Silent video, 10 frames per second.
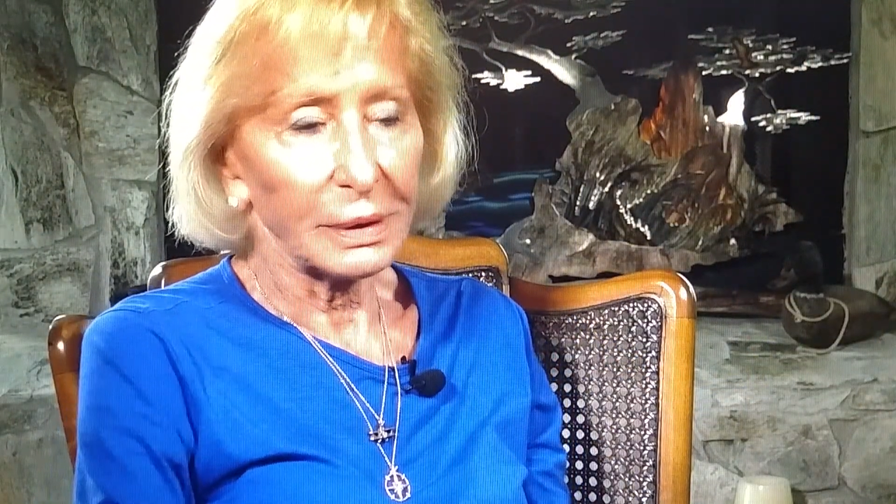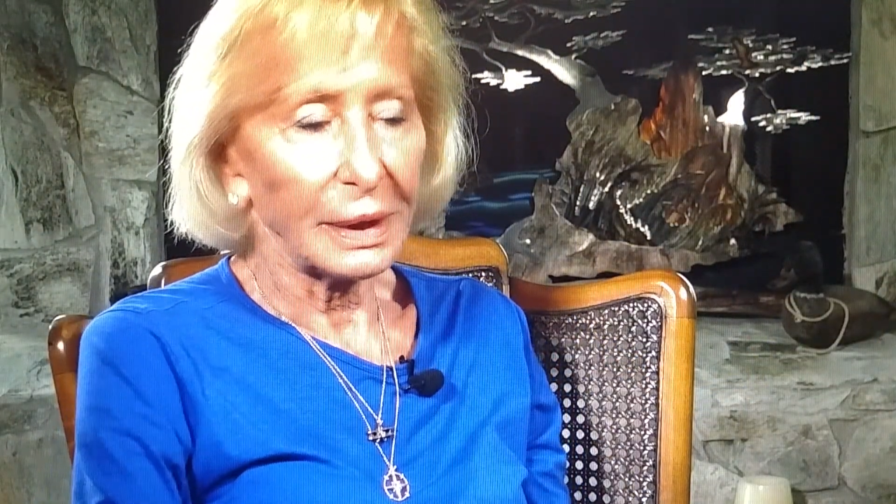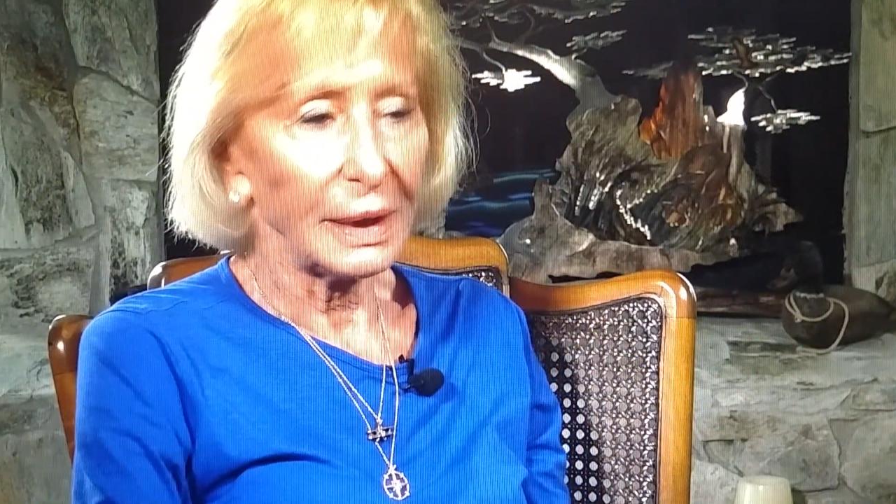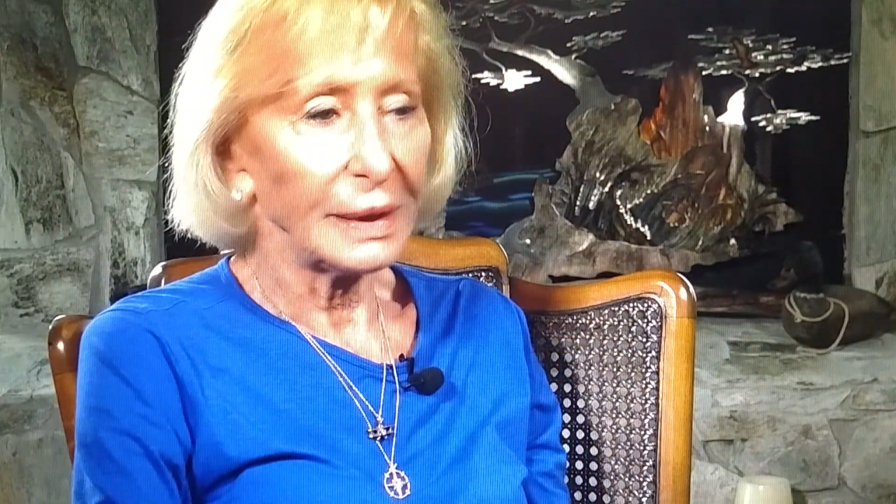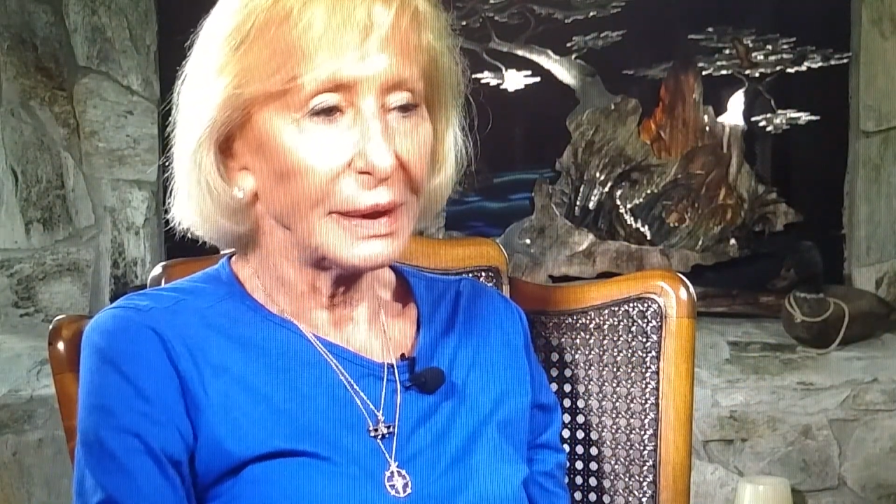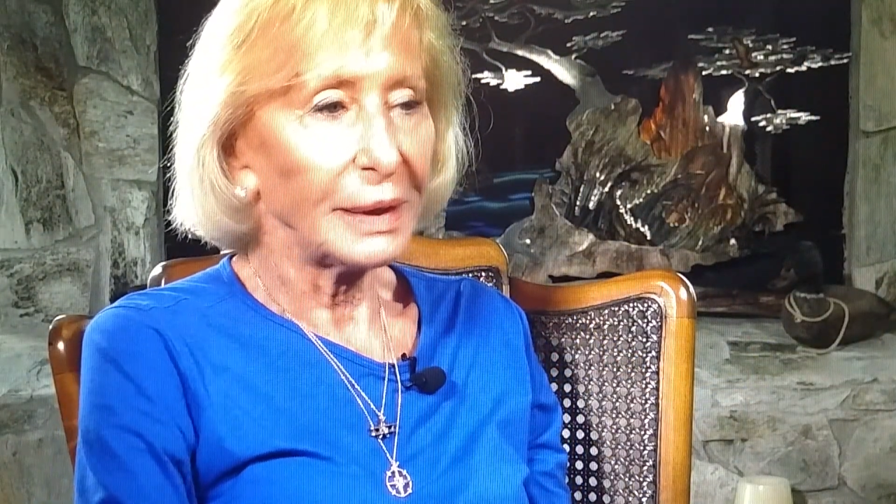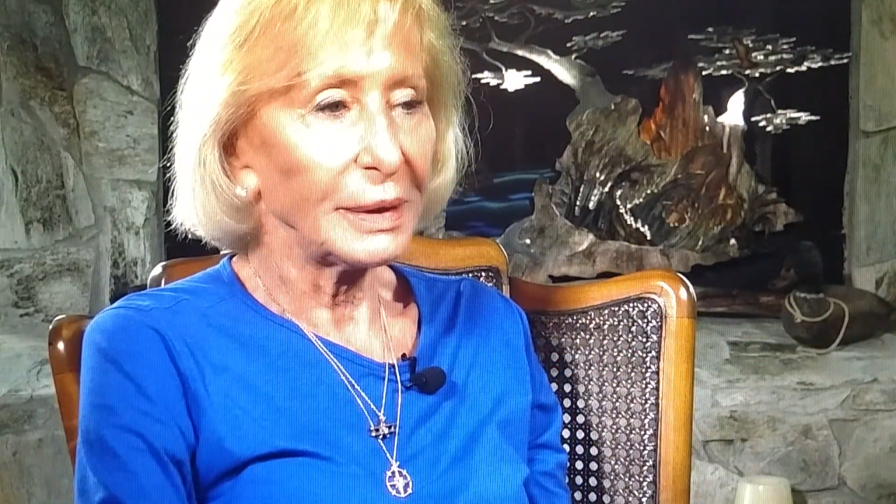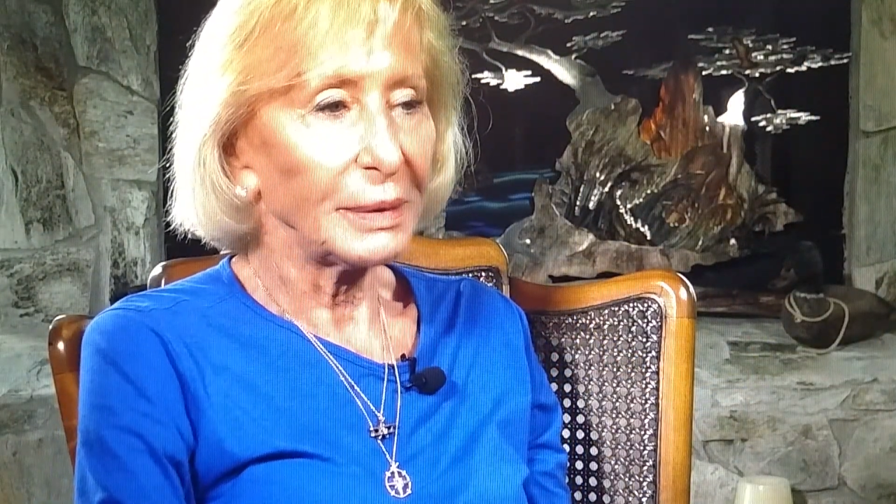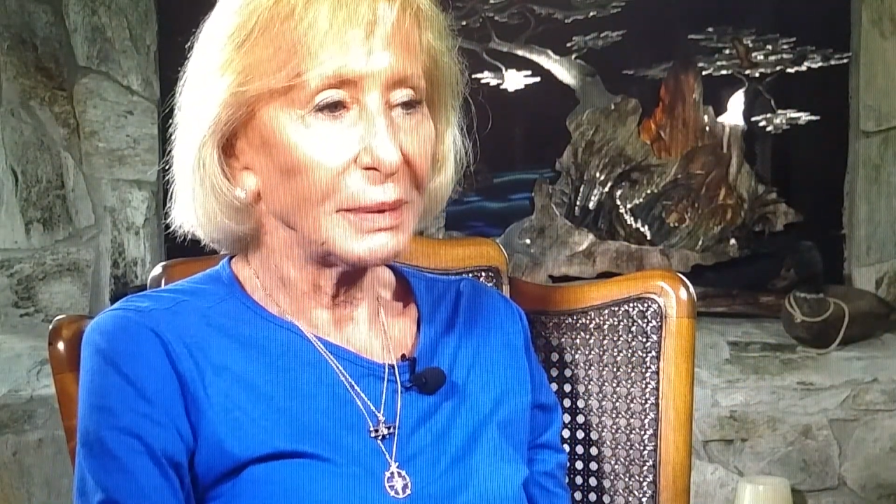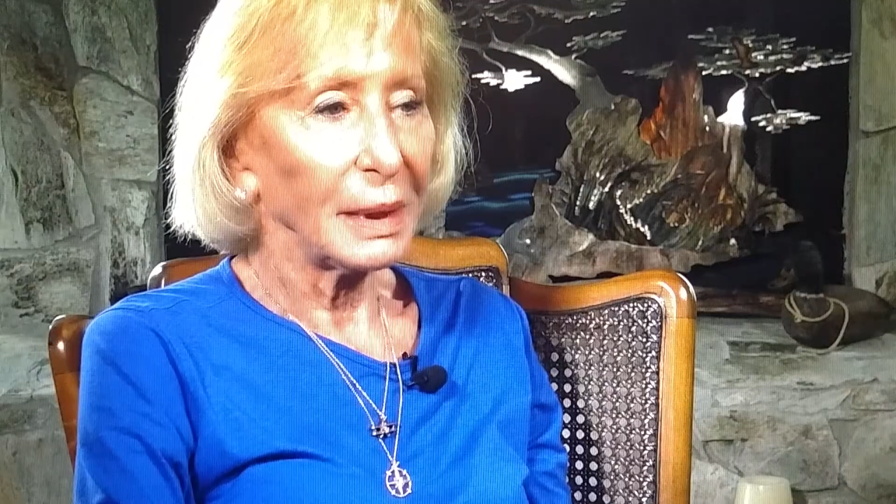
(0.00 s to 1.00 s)
and
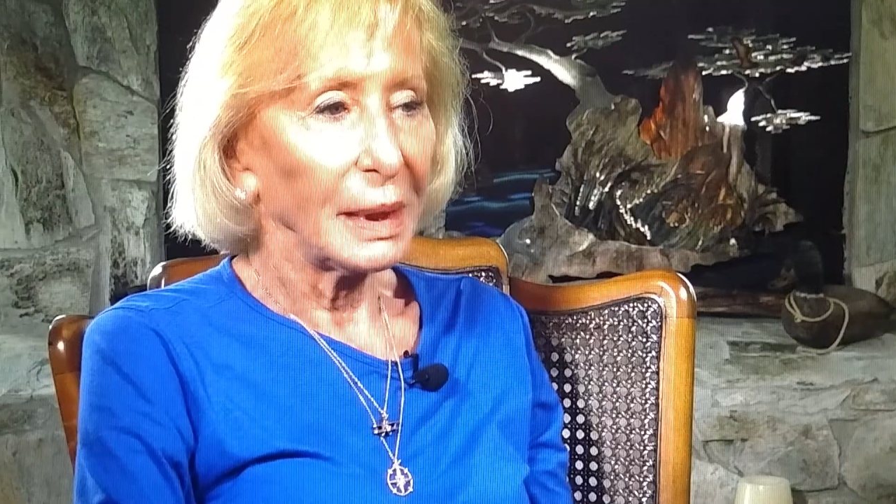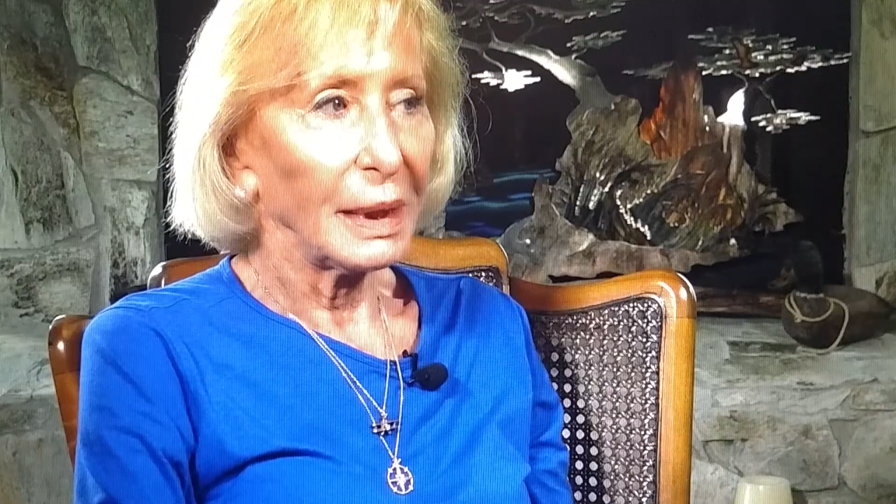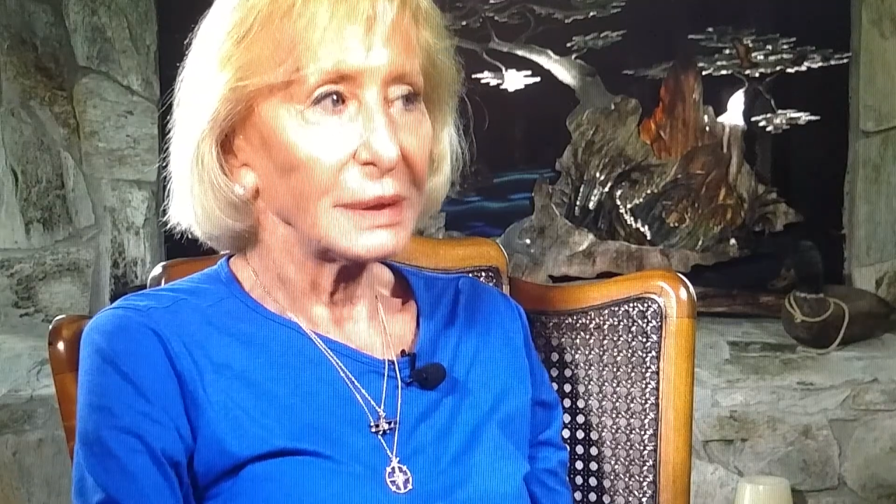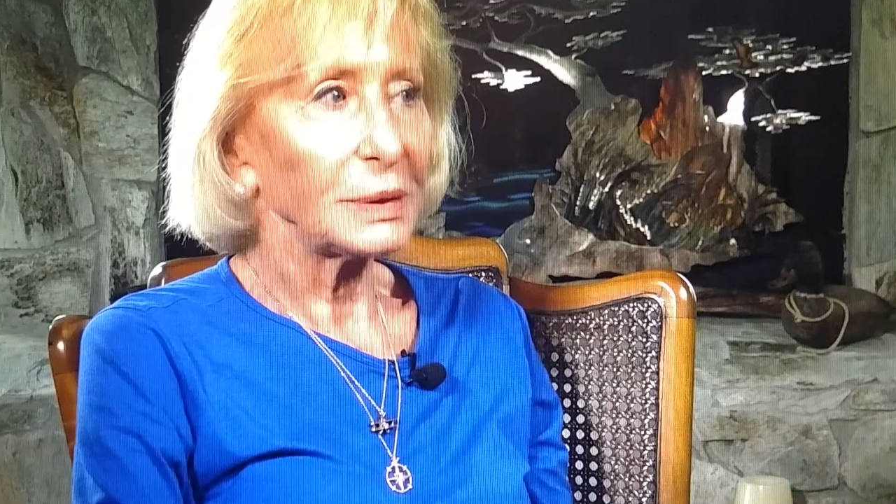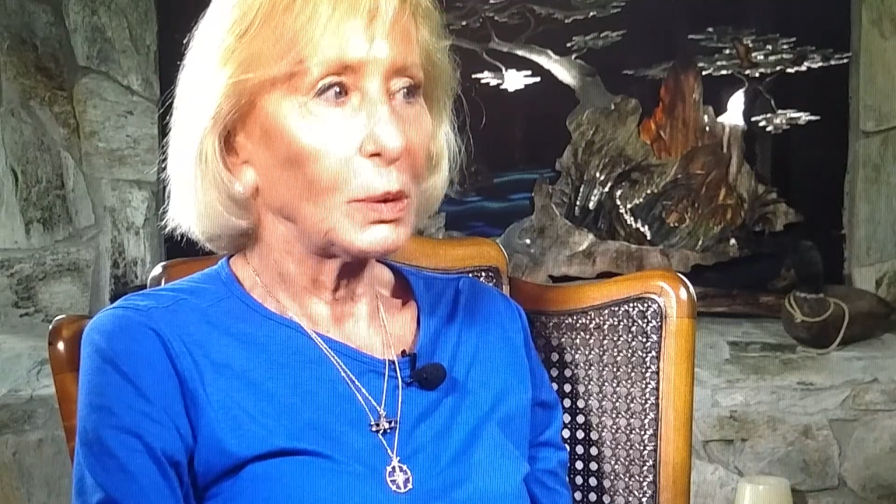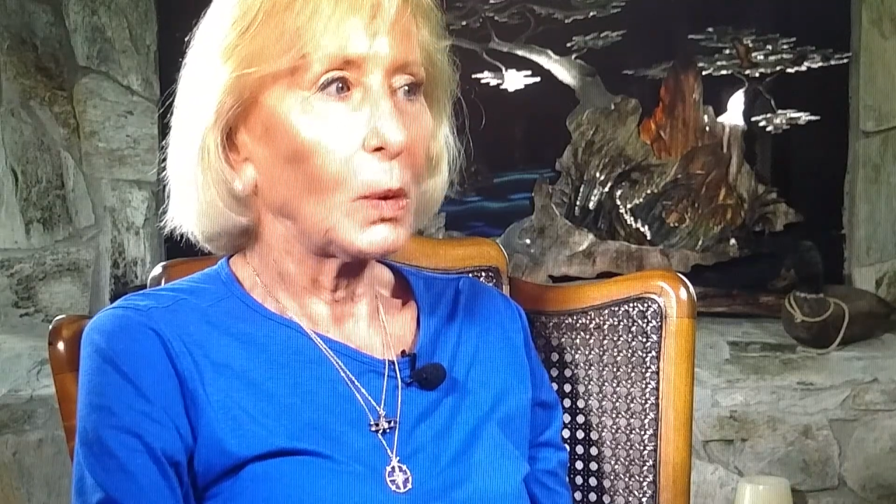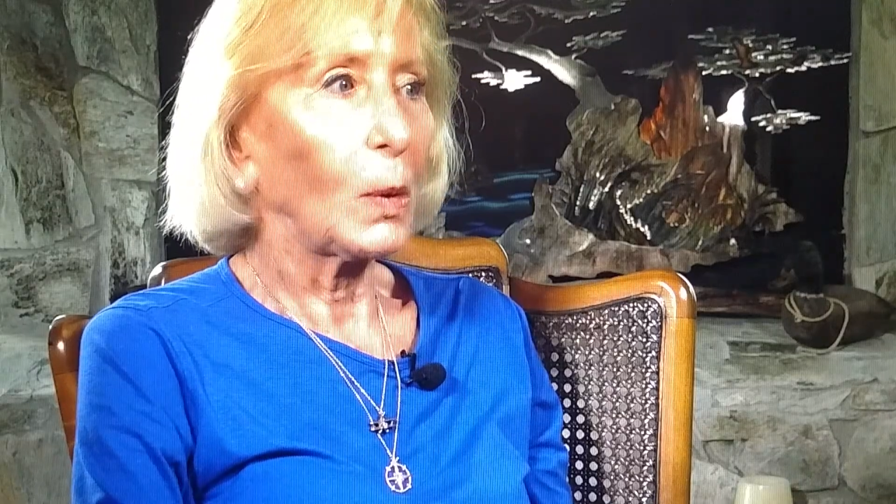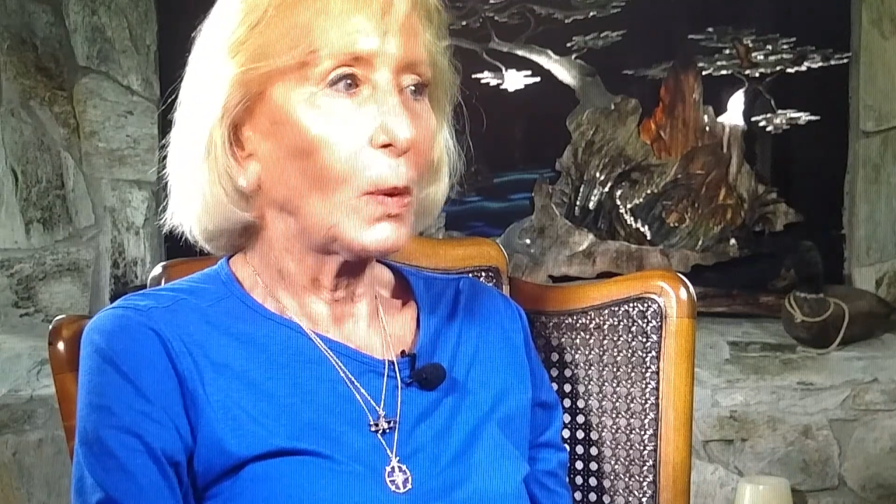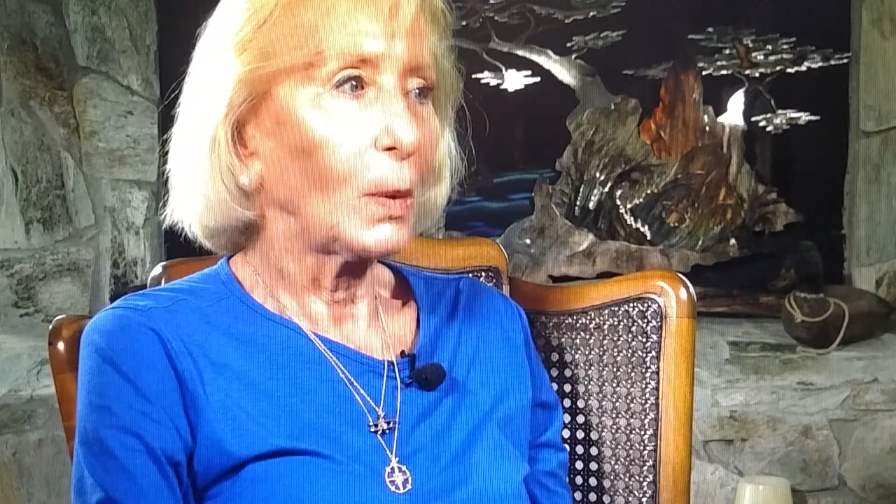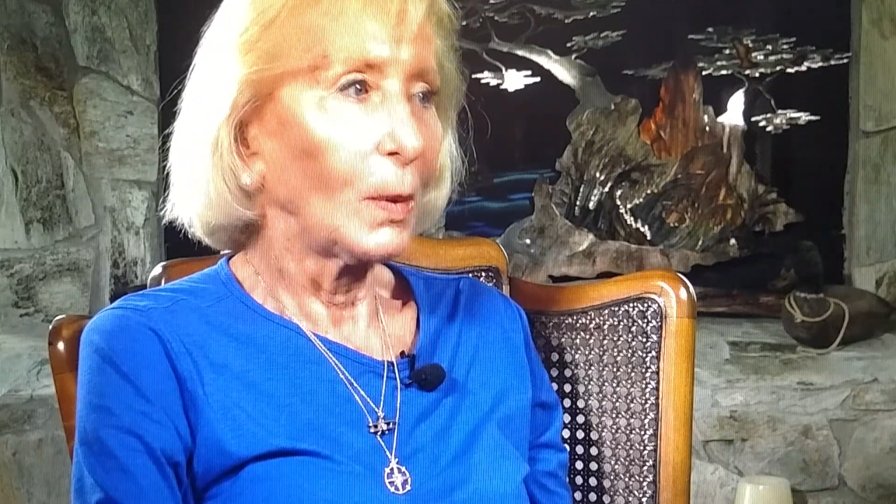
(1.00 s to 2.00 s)
I said,
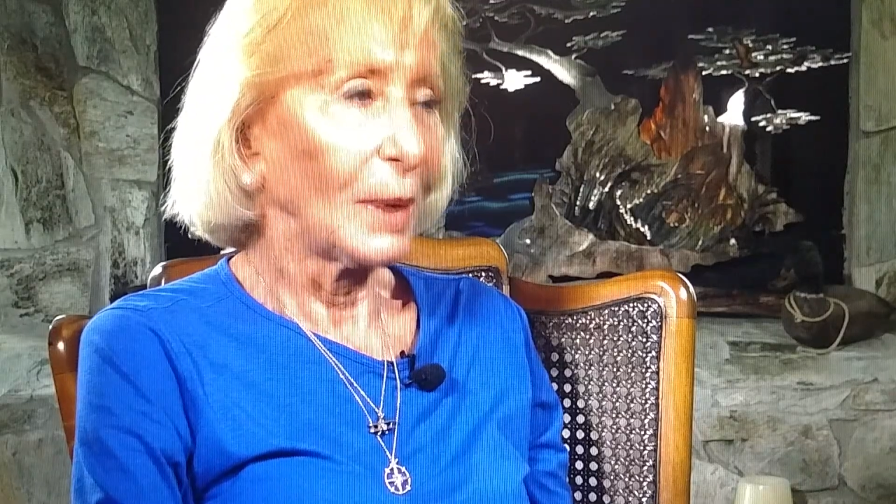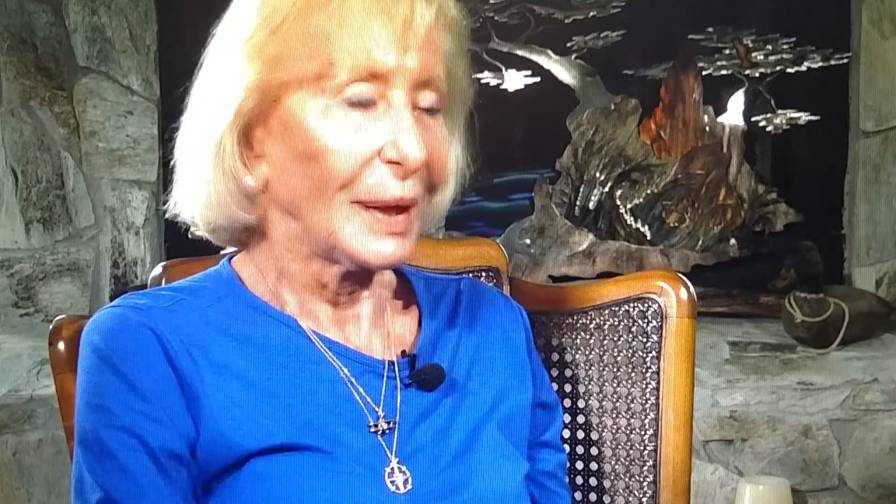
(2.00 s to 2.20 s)
oh.